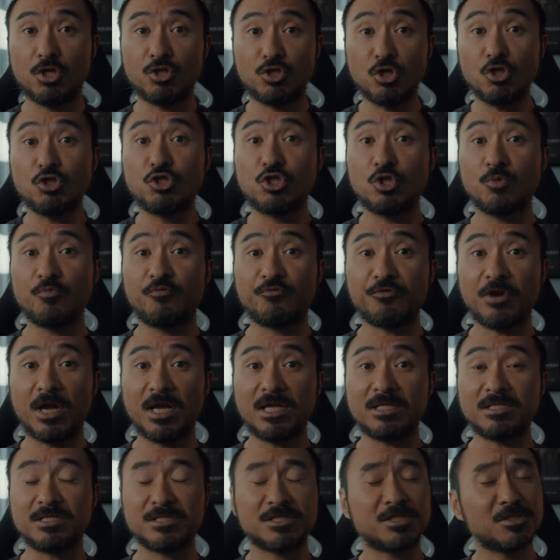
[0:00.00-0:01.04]
YouTube
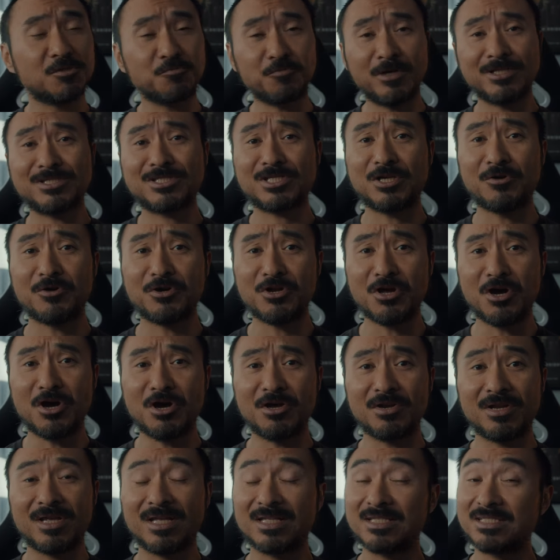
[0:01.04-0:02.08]
friends, what's going
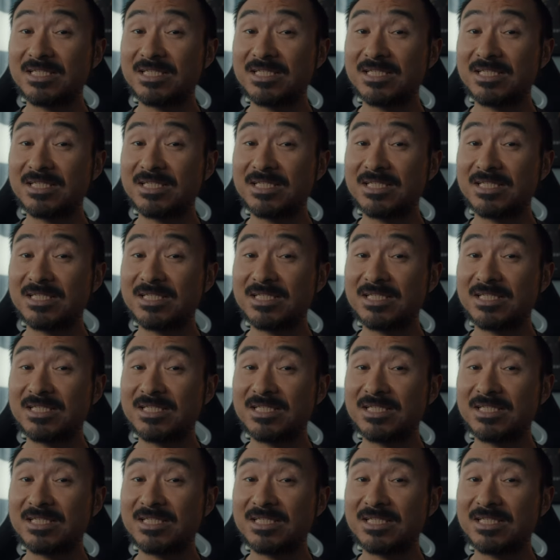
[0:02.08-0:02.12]
on?